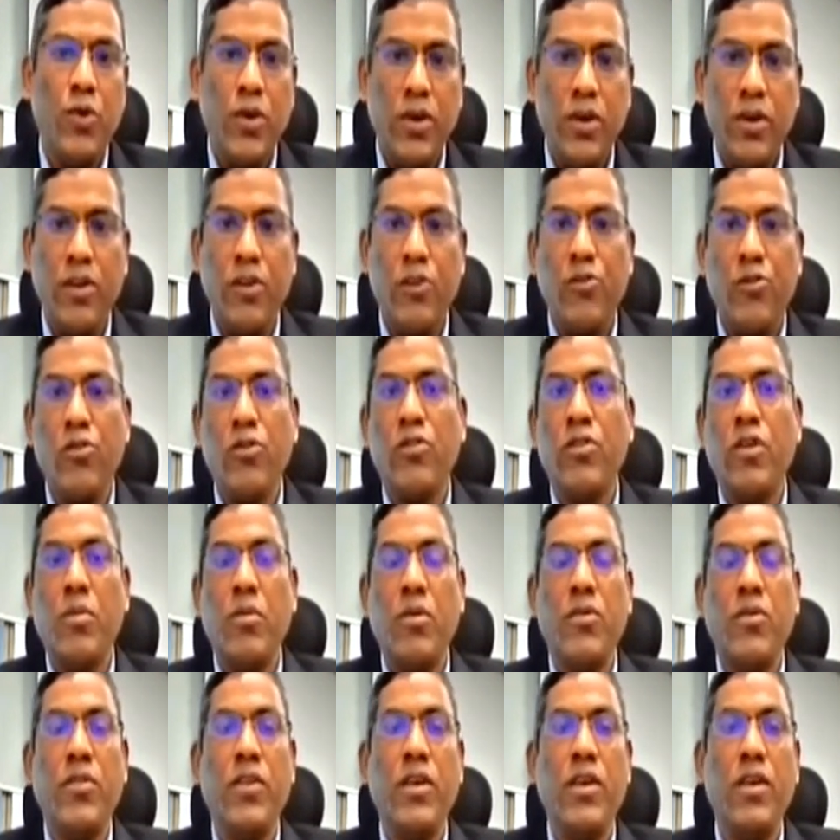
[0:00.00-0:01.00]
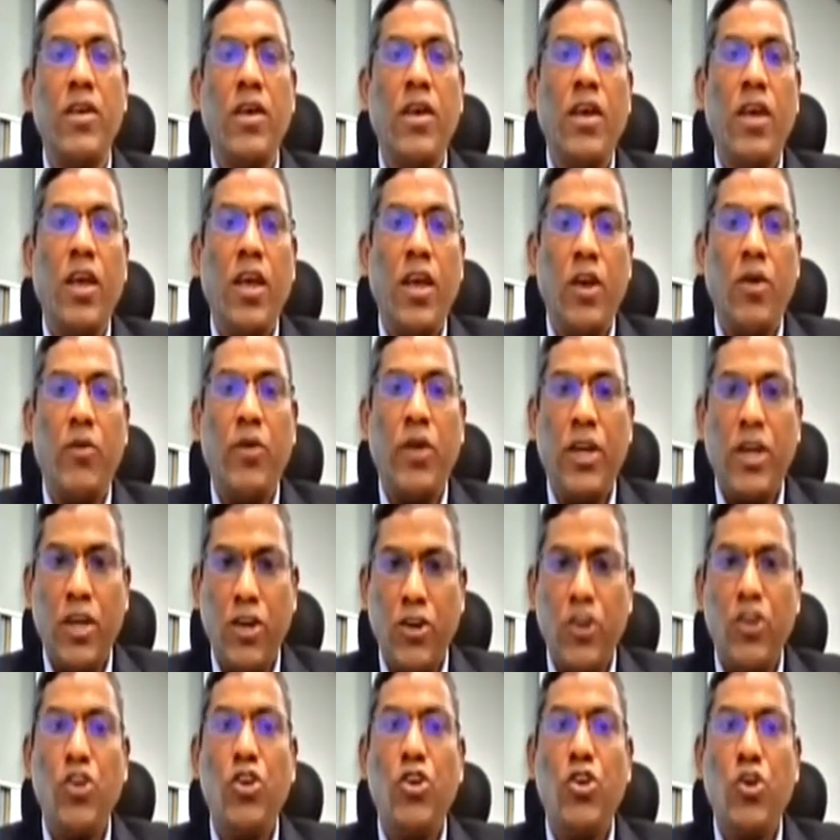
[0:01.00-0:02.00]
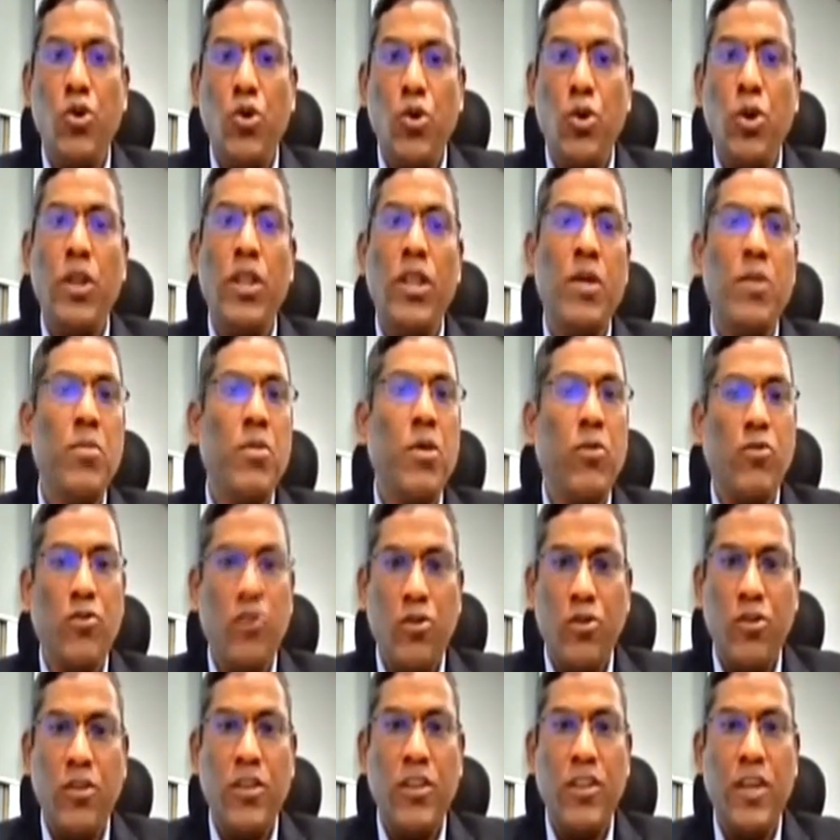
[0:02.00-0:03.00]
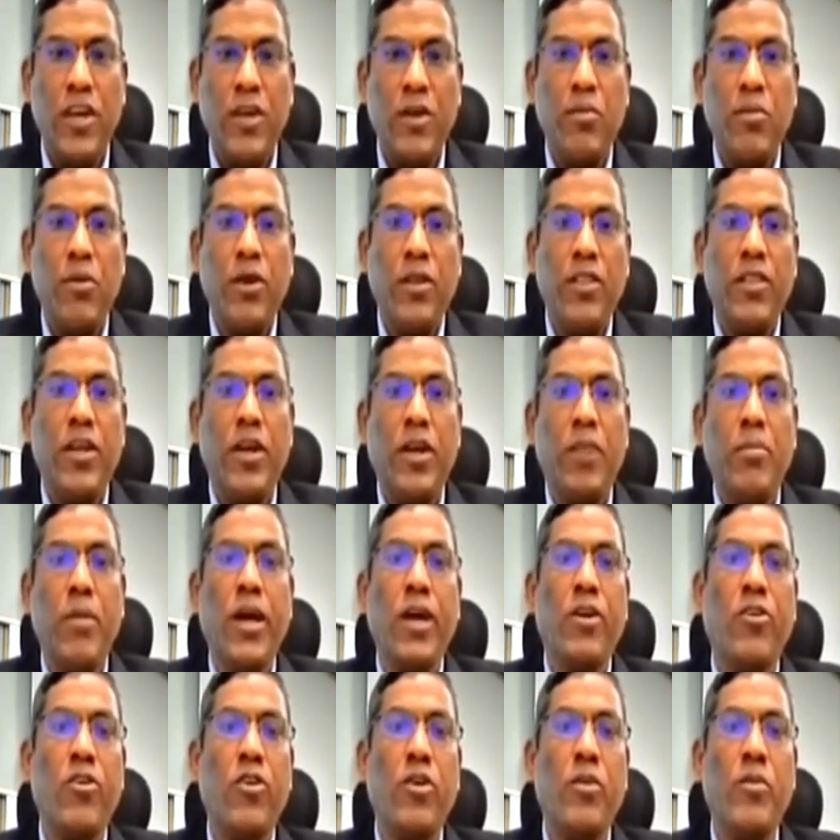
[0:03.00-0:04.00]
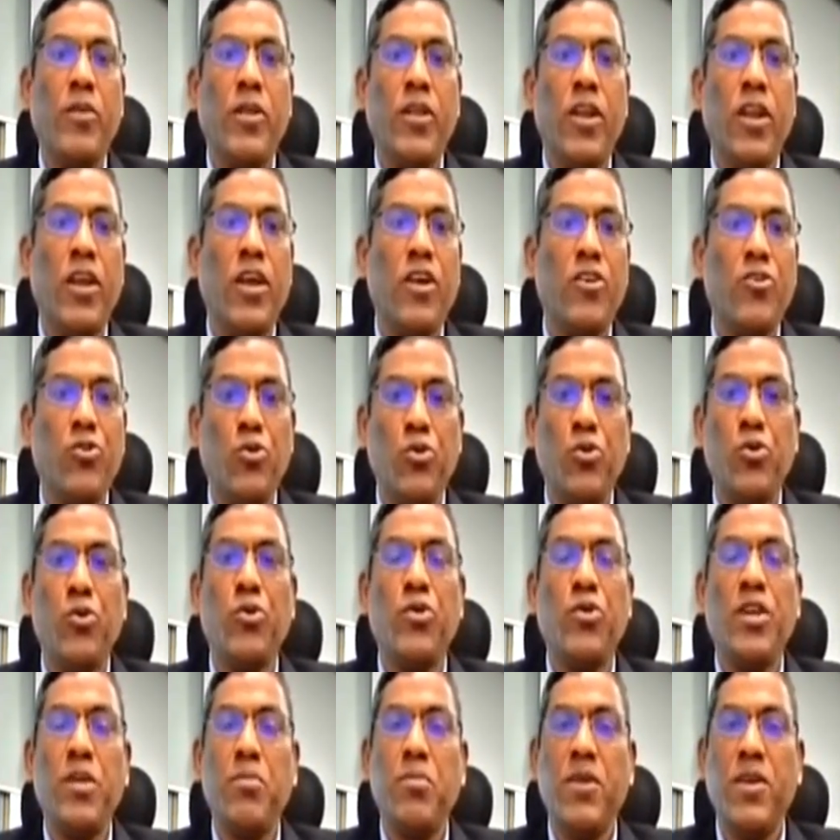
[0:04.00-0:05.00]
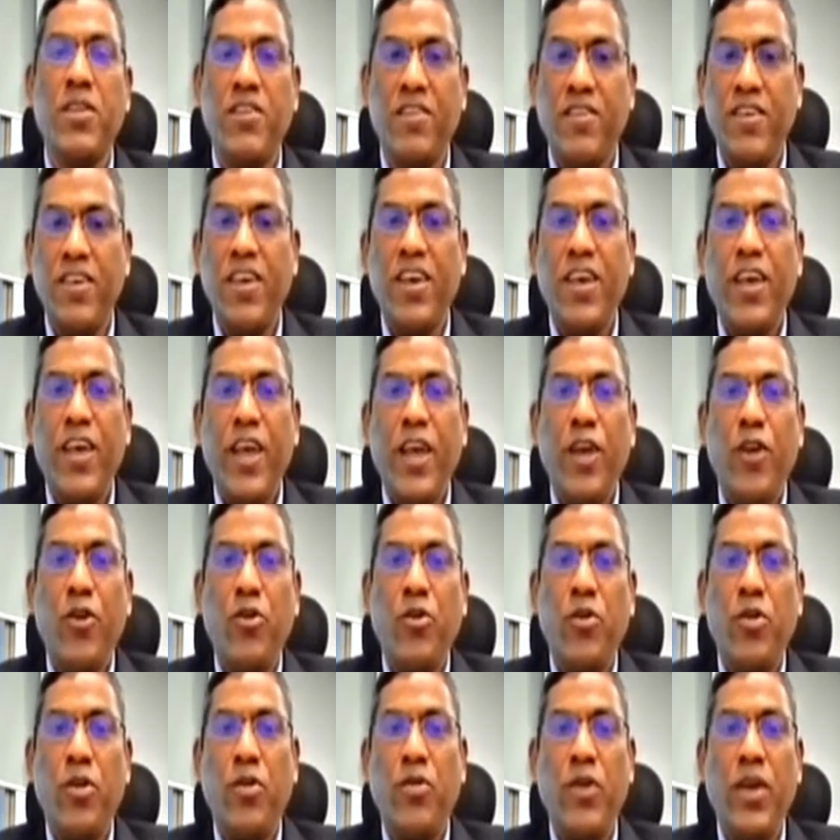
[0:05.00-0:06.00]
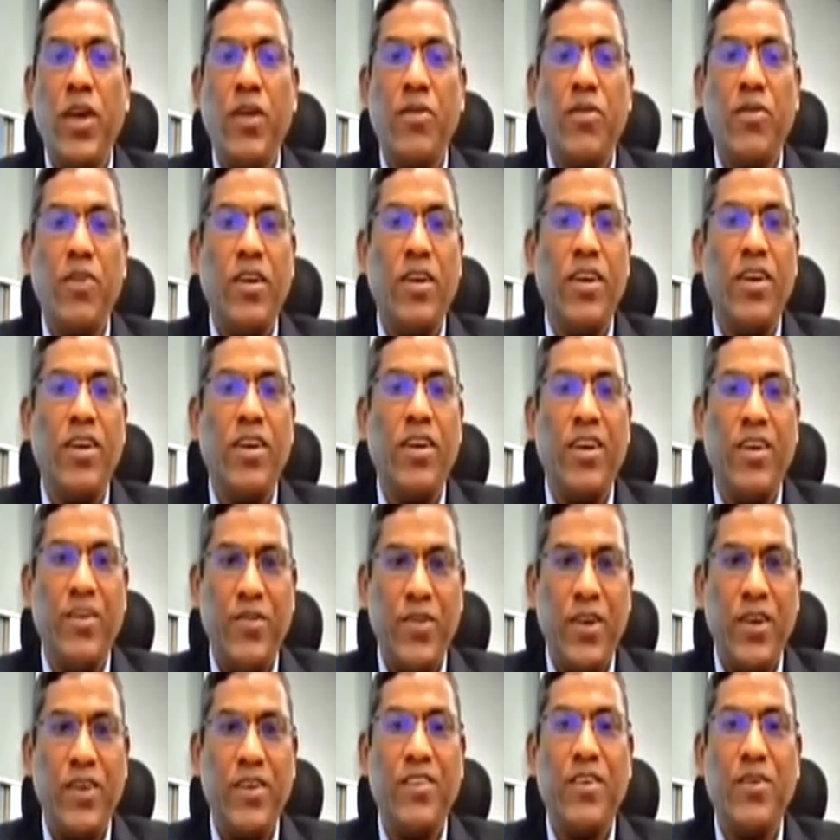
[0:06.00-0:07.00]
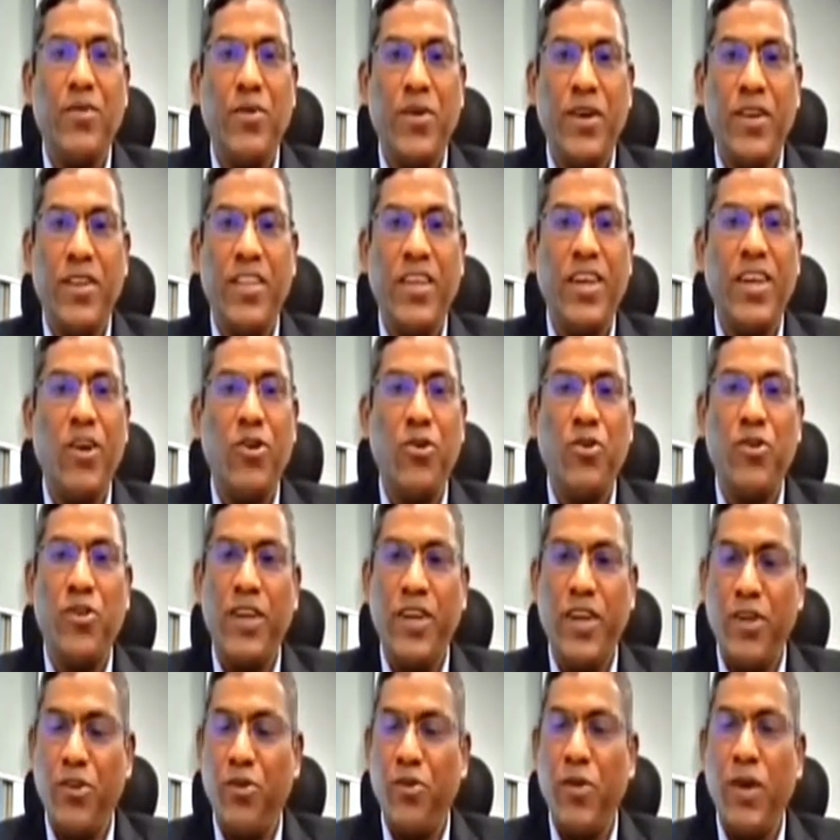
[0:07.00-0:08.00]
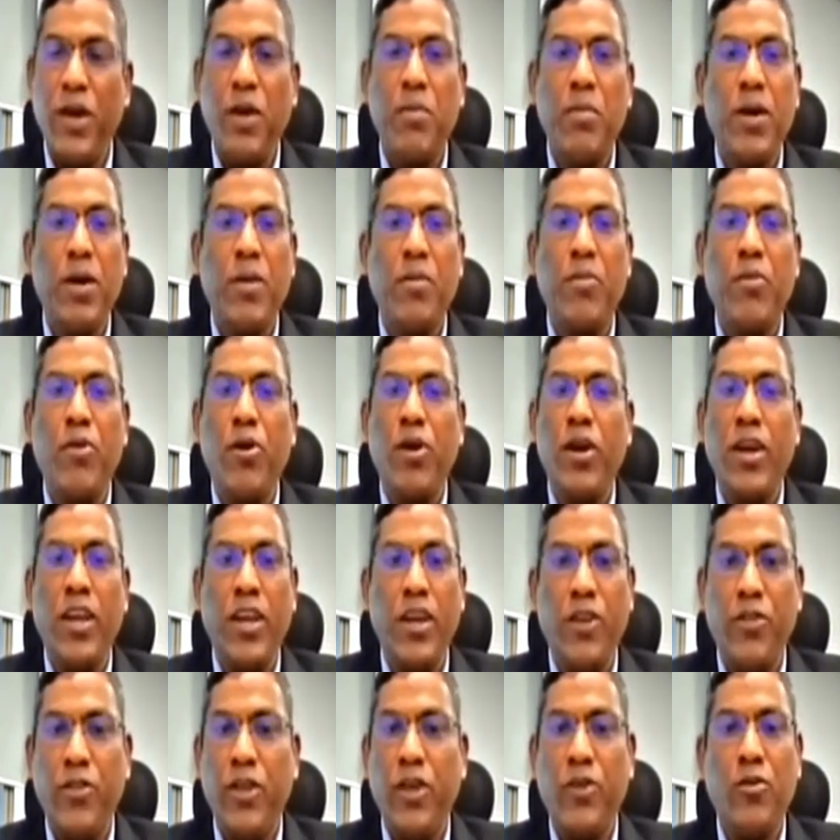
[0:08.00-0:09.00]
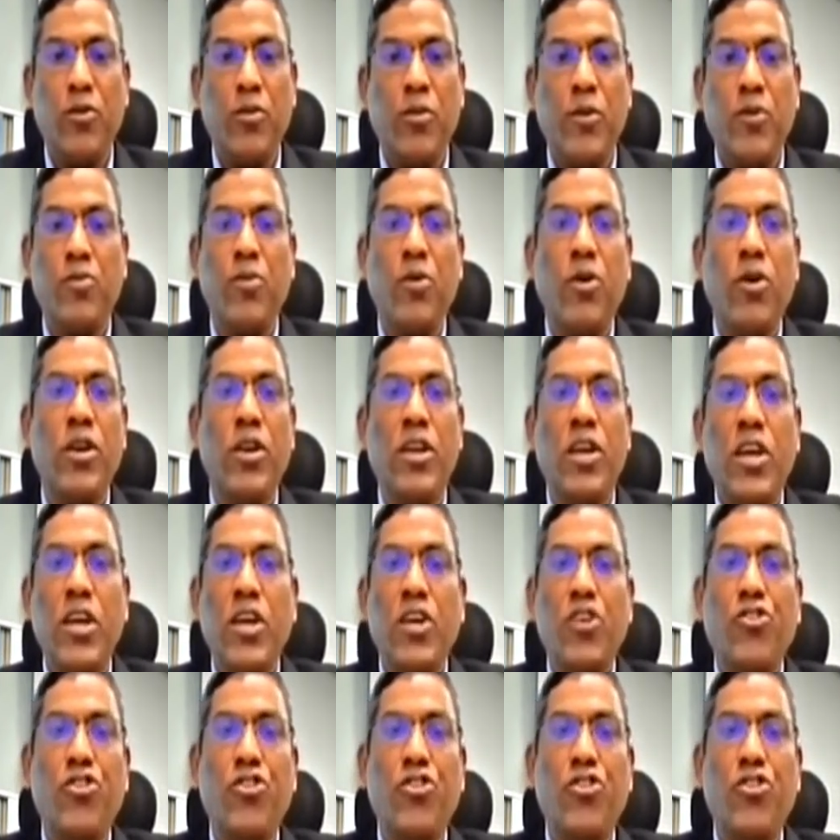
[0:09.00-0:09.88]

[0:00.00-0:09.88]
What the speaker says: upward, and so some of the we continue to hold them. Of course, in that backdrop, in the last 2 to 3 months, we have suffered the downside as well. But broadly, there could be small